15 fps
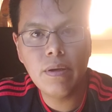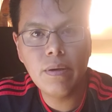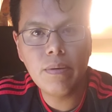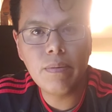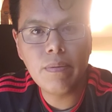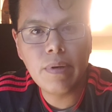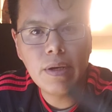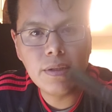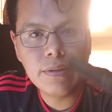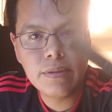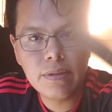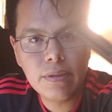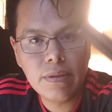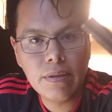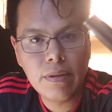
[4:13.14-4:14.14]
right
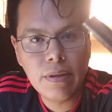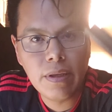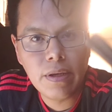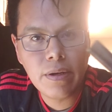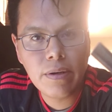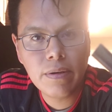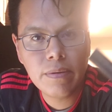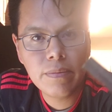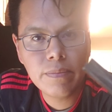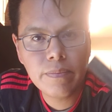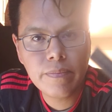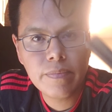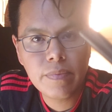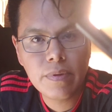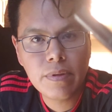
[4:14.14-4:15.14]
there.
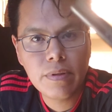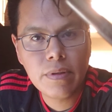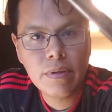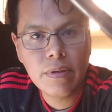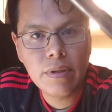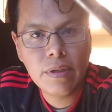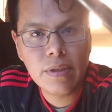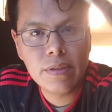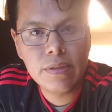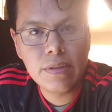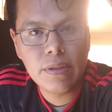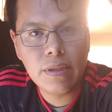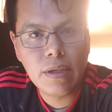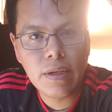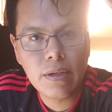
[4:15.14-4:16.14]
You can
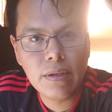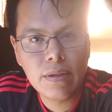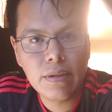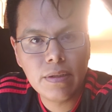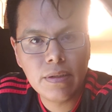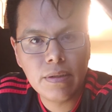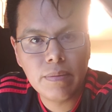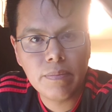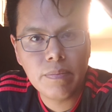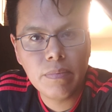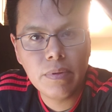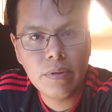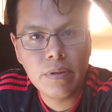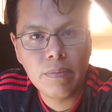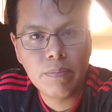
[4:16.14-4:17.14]
see that
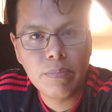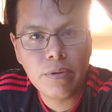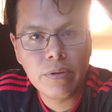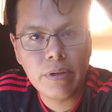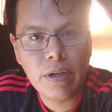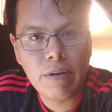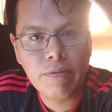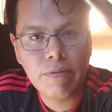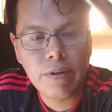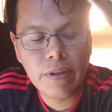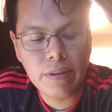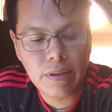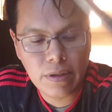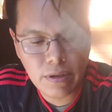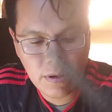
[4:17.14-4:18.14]
it broke off
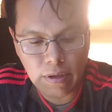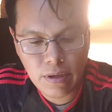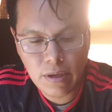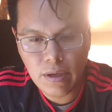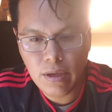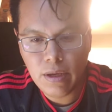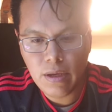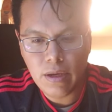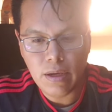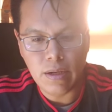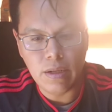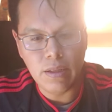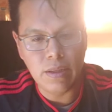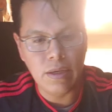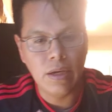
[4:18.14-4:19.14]
right there. And
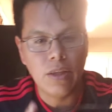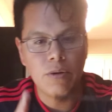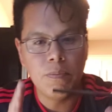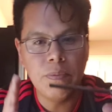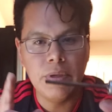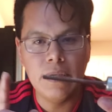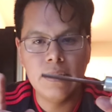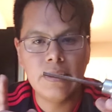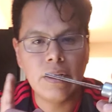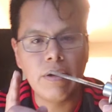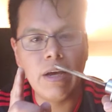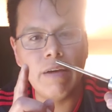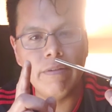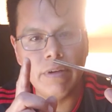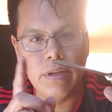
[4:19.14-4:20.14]
then the other piece, I don't
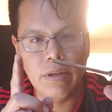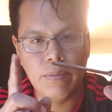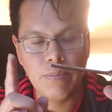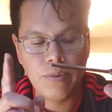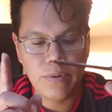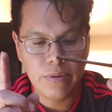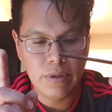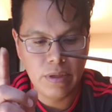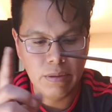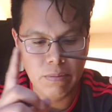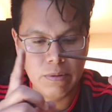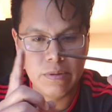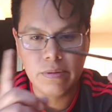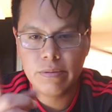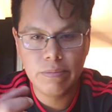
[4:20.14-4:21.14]
have it anymore.
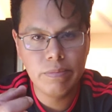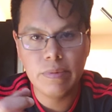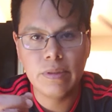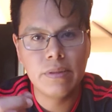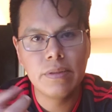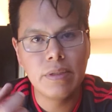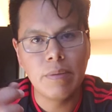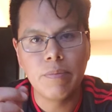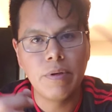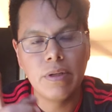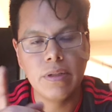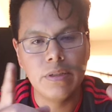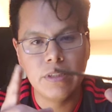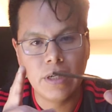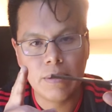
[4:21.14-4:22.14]
It's somewhere
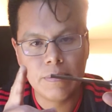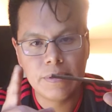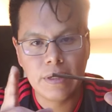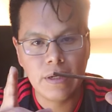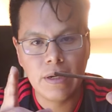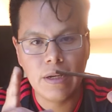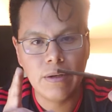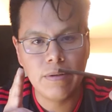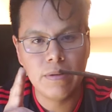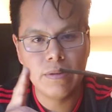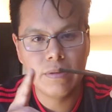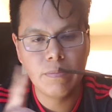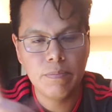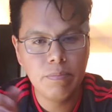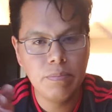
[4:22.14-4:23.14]
on the job site now.
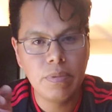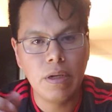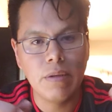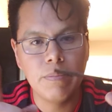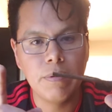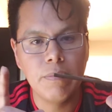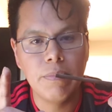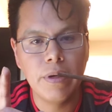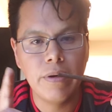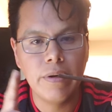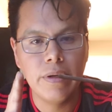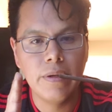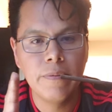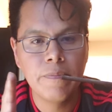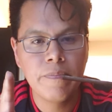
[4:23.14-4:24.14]
It's probably been buried.